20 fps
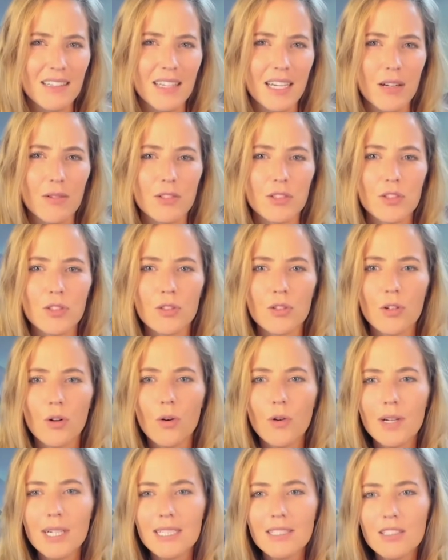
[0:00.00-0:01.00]
that I was
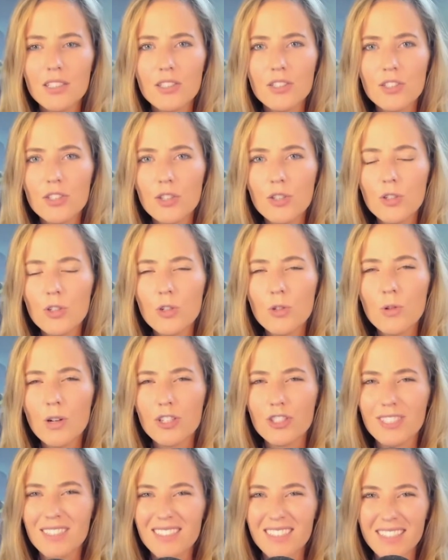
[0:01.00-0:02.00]
going to do,
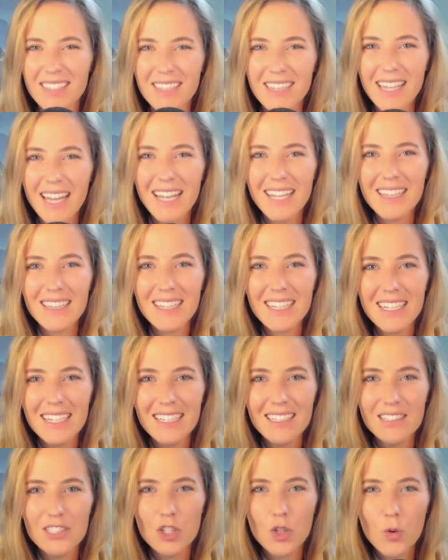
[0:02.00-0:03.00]
or just
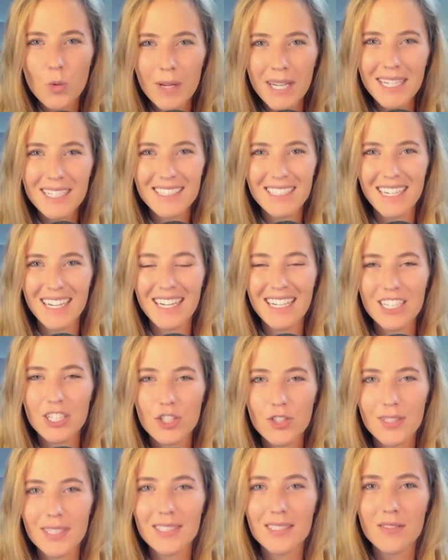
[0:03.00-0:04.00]
slightly tweaked,
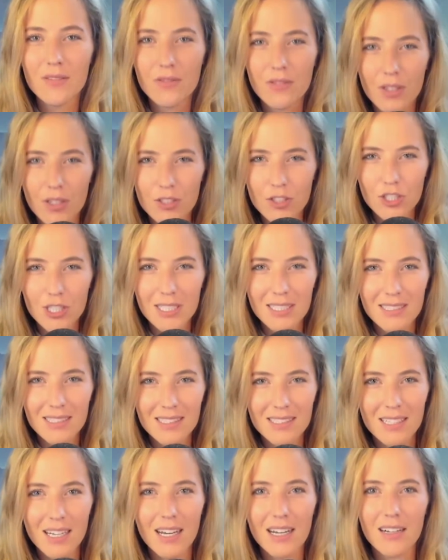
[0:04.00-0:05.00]
increased
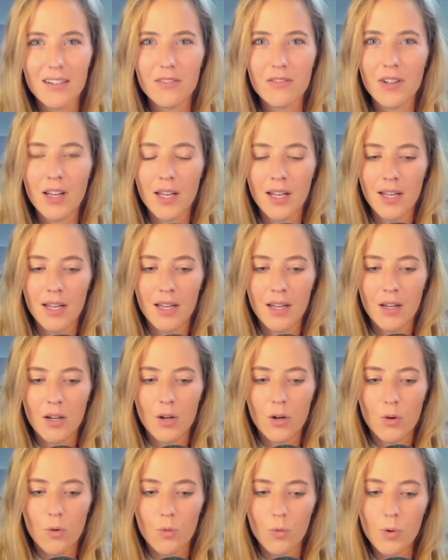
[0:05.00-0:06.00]
versions of
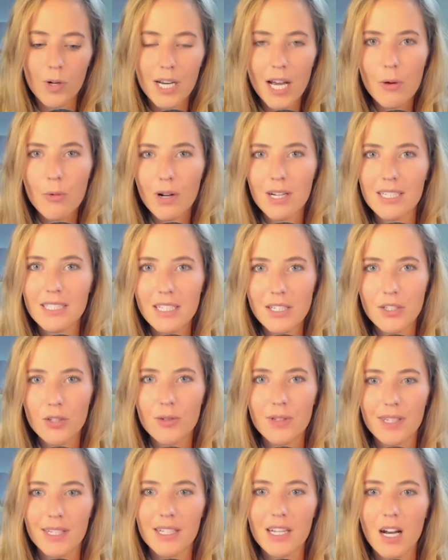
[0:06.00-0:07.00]
what I wanted to
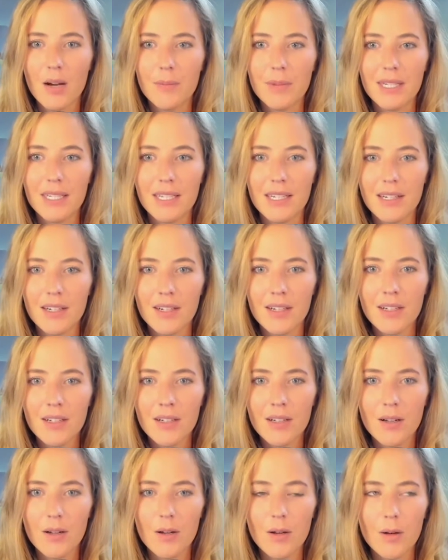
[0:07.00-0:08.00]
do in the coming
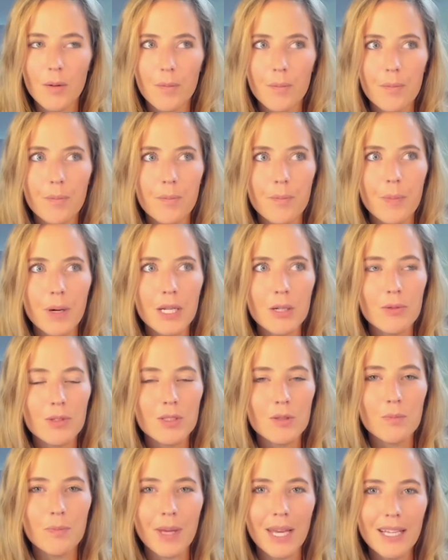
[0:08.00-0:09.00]
year. But it
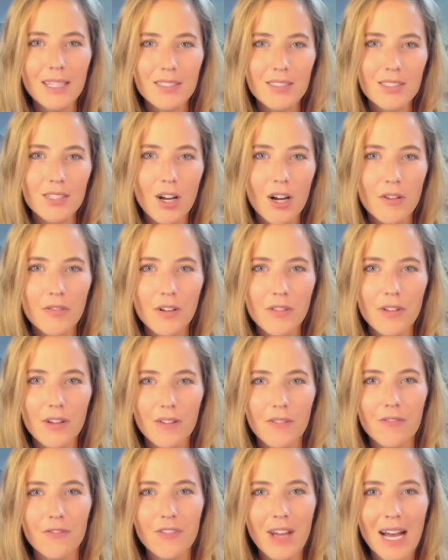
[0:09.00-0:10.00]
was based off of
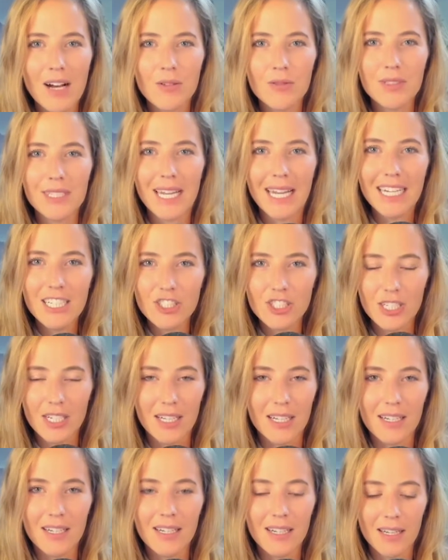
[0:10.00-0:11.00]
a
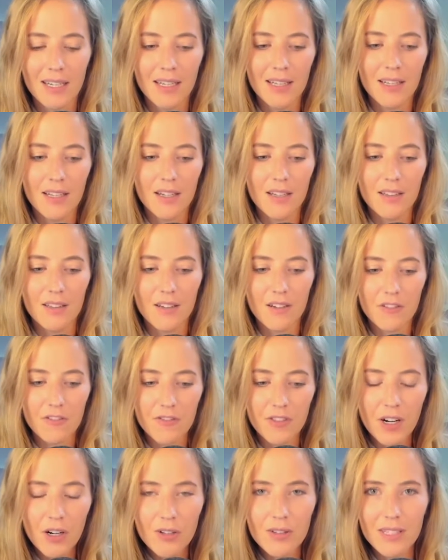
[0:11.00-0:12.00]
foundation that
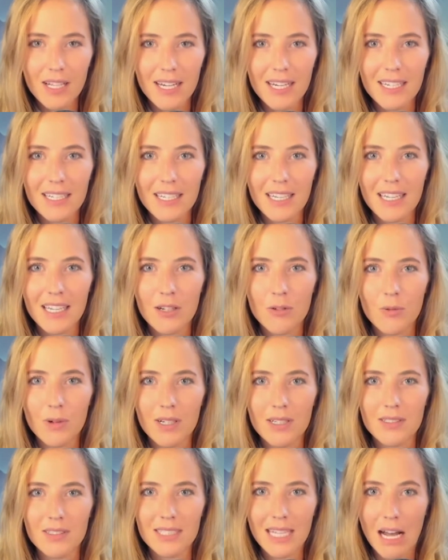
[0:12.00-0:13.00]
felt like it
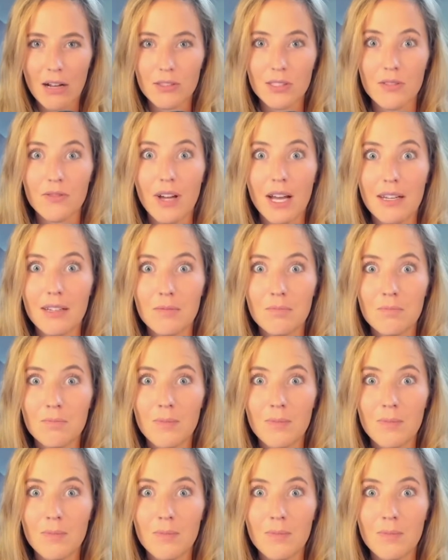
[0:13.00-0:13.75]
was calcified.